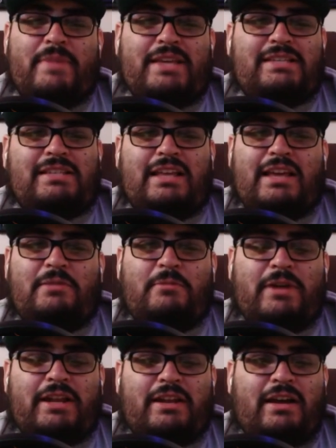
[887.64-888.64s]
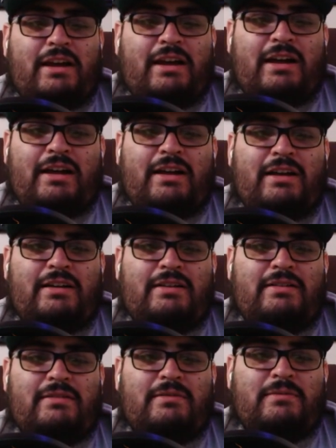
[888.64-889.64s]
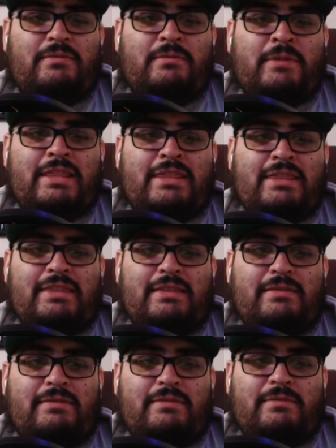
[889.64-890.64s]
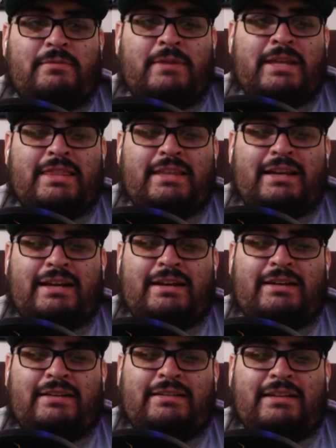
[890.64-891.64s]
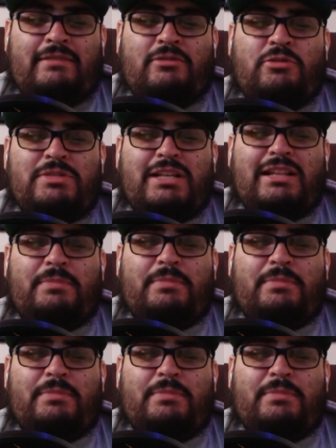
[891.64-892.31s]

mixed in with uh with with uh the was the